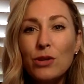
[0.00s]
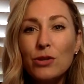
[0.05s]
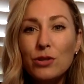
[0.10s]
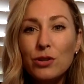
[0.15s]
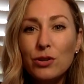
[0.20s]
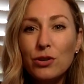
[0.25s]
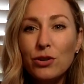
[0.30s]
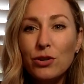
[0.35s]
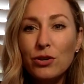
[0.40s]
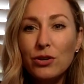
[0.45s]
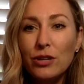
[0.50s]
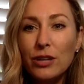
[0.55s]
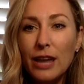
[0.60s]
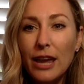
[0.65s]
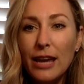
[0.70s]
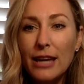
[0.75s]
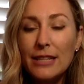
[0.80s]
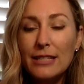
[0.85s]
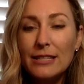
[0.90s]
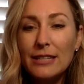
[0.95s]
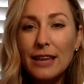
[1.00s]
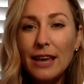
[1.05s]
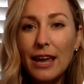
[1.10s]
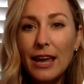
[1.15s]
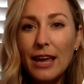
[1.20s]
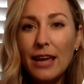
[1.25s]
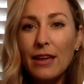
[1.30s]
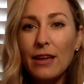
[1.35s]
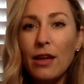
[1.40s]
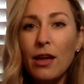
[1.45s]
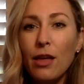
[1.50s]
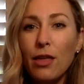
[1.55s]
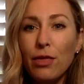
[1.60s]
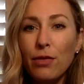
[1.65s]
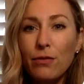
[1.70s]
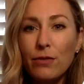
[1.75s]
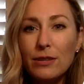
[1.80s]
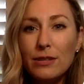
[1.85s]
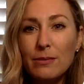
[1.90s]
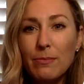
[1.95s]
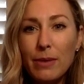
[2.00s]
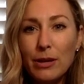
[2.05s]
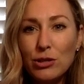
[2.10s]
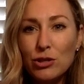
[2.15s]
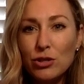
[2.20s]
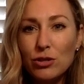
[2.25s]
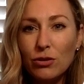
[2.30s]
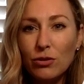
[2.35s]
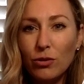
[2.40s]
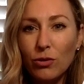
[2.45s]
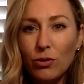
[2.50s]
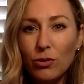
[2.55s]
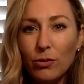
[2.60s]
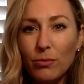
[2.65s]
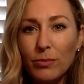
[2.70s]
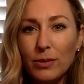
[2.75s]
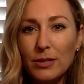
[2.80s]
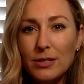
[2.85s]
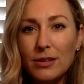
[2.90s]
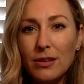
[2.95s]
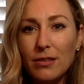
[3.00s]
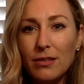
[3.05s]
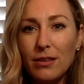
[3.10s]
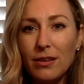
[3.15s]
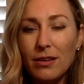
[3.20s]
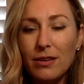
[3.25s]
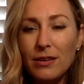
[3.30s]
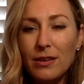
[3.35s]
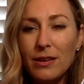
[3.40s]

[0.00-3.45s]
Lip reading: to create a three-dimensional mandala.